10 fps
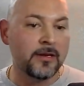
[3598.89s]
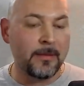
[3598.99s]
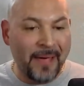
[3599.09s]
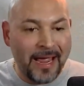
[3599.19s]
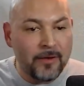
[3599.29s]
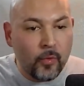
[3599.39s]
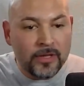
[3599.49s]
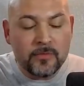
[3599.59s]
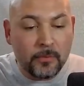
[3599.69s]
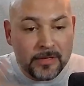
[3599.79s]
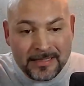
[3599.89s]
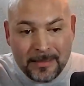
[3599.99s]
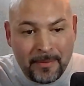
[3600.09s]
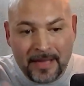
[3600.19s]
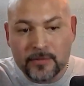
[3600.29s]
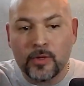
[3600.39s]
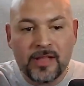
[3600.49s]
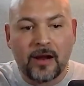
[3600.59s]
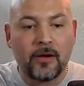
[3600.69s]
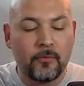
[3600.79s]
It depends when
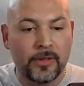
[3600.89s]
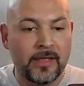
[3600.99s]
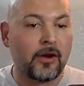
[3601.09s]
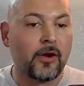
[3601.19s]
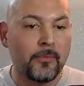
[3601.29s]
that